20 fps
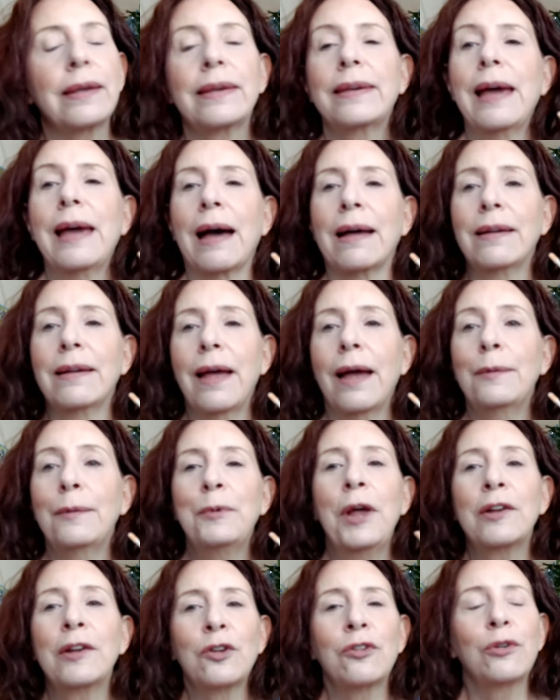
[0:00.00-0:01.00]
yeah,
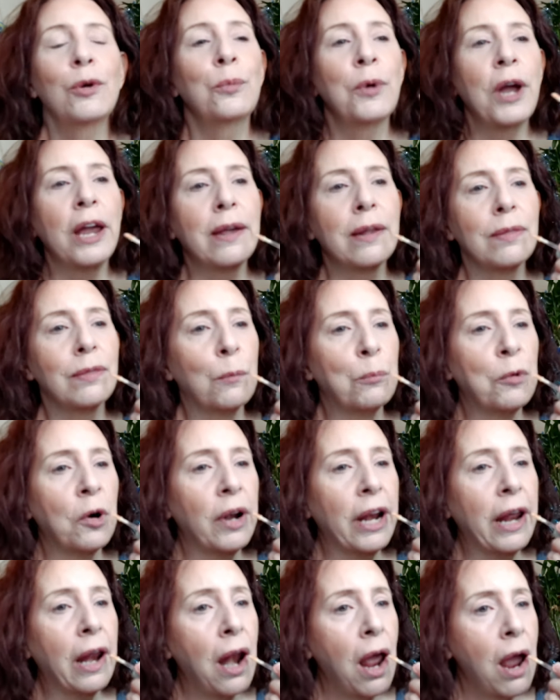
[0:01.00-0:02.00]
I'm not too awake in the
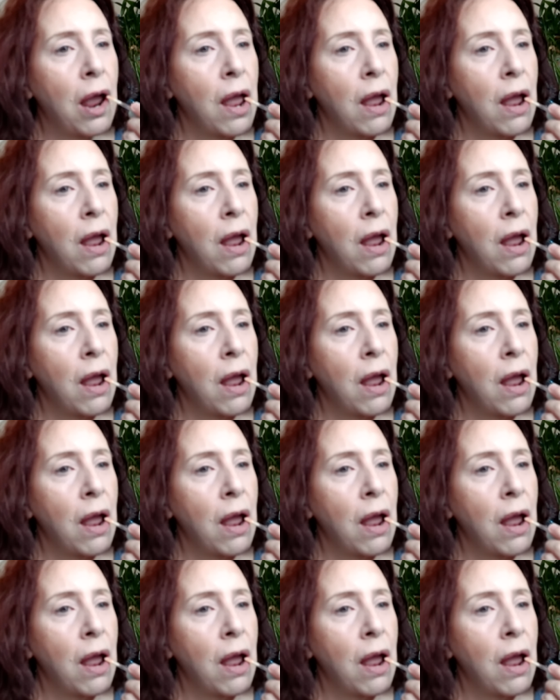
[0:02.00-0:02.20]
morning.